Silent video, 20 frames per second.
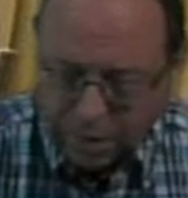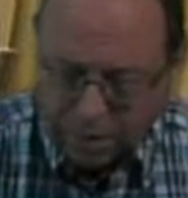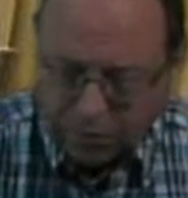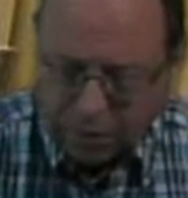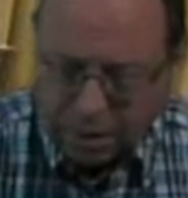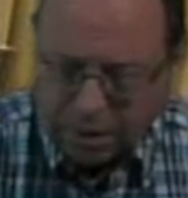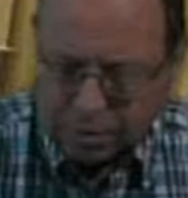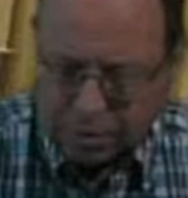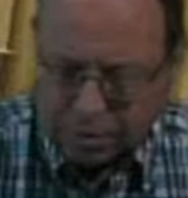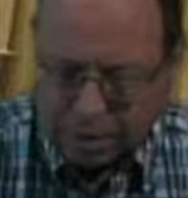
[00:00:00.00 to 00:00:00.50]
give
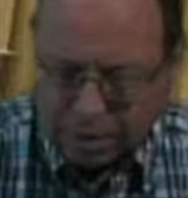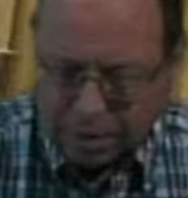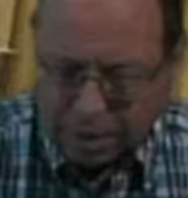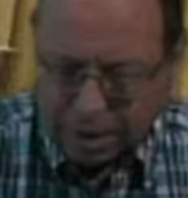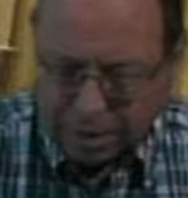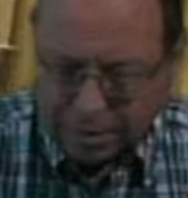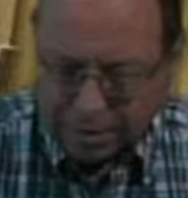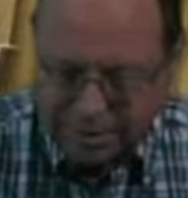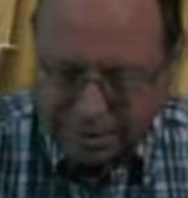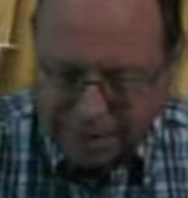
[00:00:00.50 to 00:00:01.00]
in to
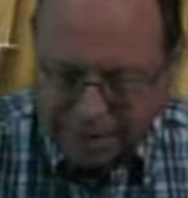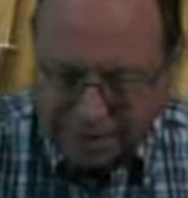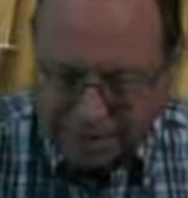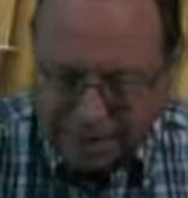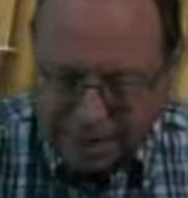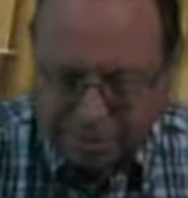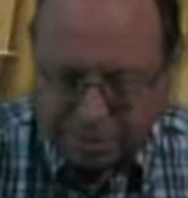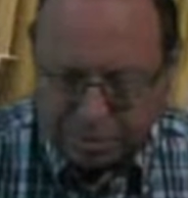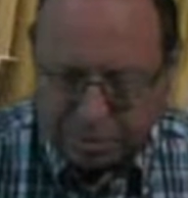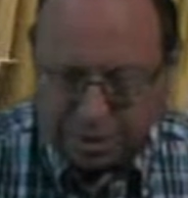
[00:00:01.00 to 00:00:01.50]
their
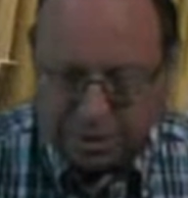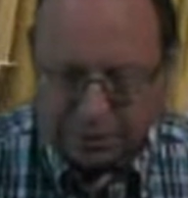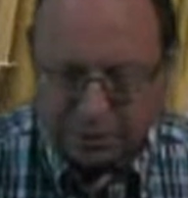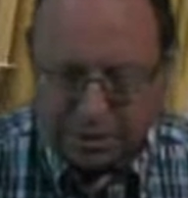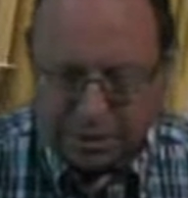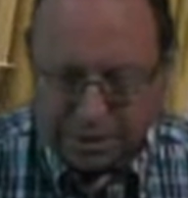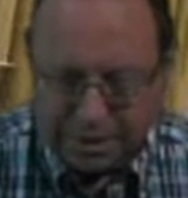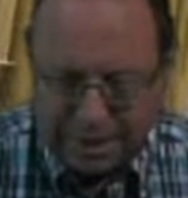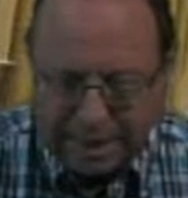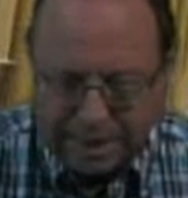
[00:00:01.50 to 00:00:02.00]
deceptive
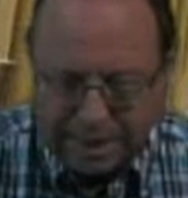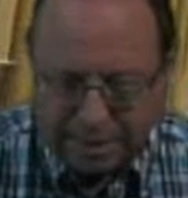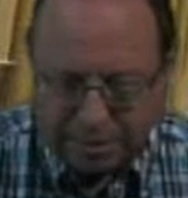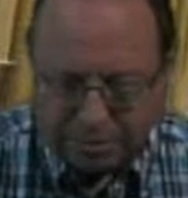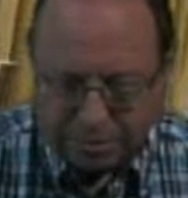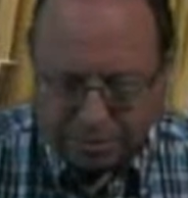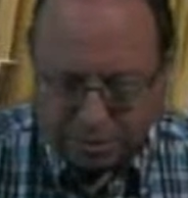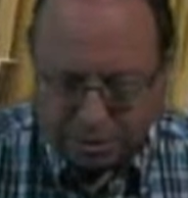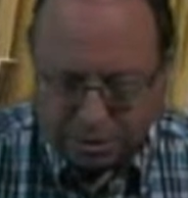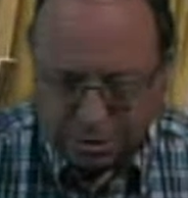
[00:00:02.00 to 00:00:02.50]

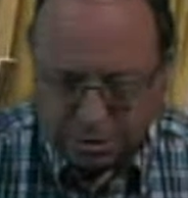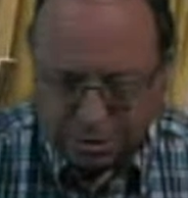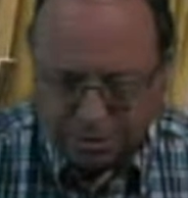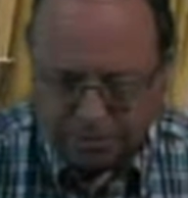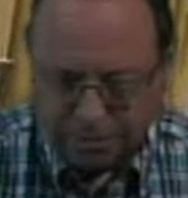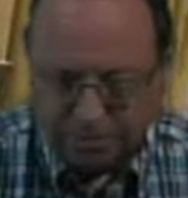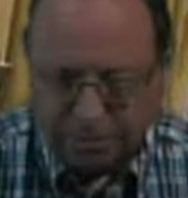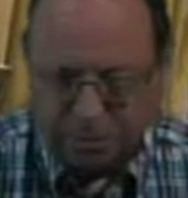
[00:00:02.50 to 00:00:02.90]
schemes.